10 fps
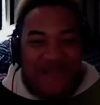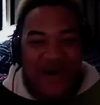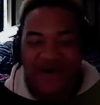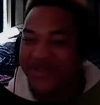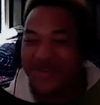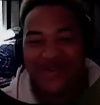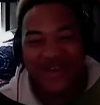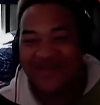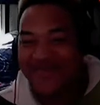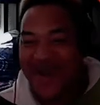He broke through.
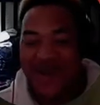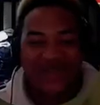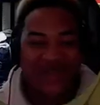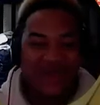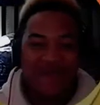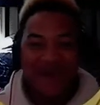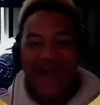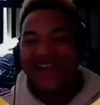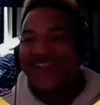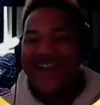He broke through. Bro,
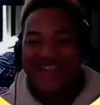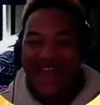I like